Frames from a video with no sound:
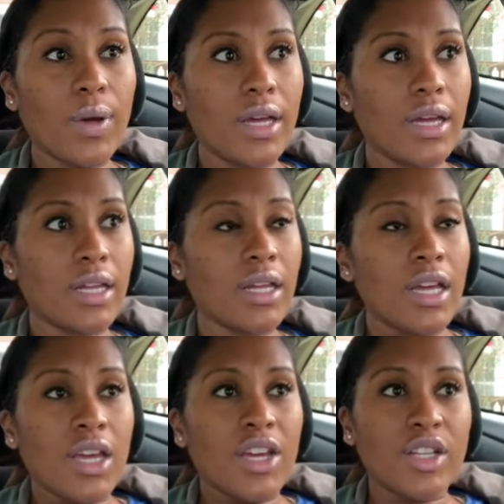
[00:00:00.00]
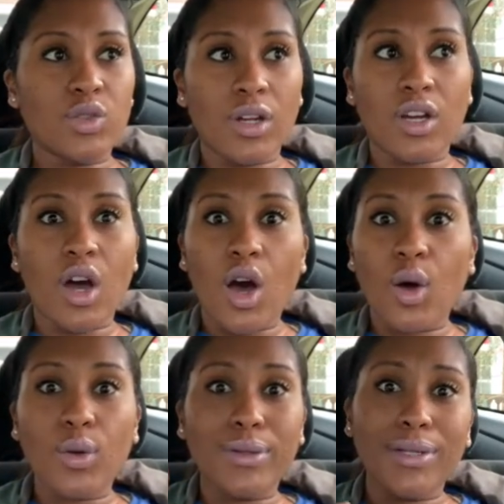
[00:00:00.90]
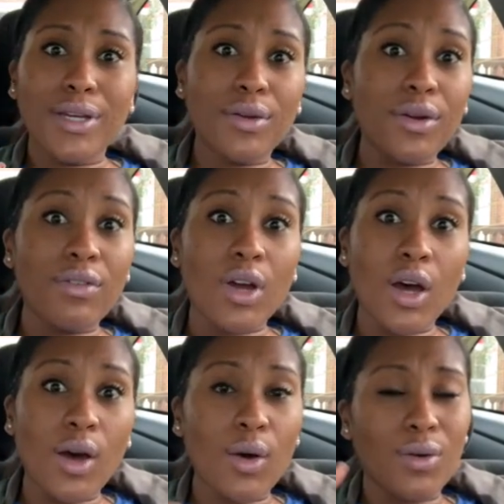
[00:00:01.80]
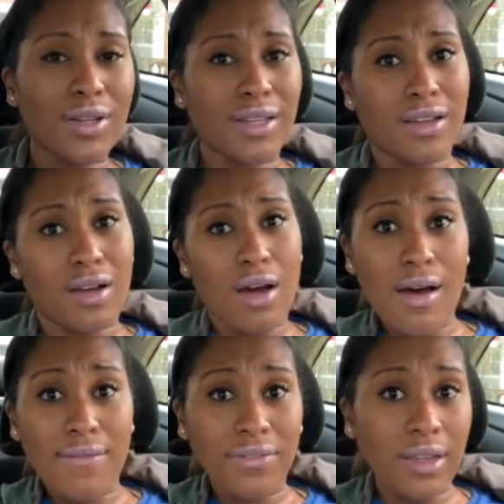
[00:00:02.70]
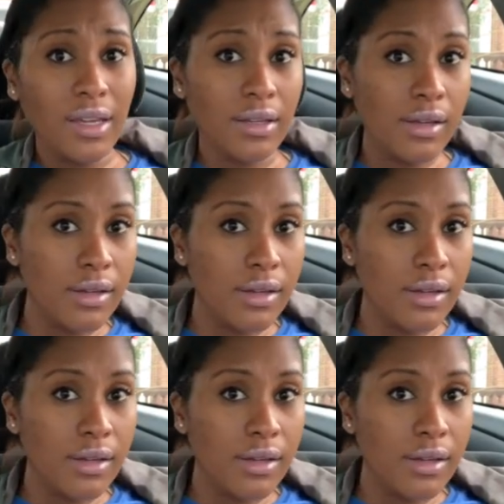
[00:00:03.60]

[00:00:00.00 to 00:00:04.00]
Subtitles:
ahead and drink a whole liter of Coke and then coffee and